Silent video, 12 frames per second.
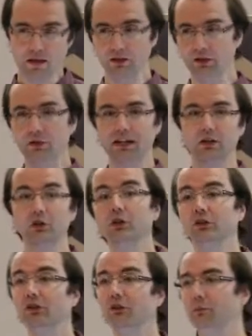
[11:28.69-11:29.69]
you get
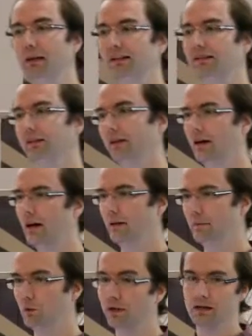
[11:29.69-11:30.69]
nooks in space and time.
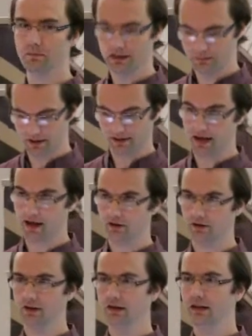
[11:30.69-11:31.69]
And what I mean by
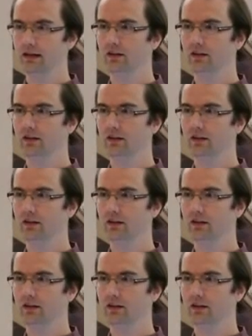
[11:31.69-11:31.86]
that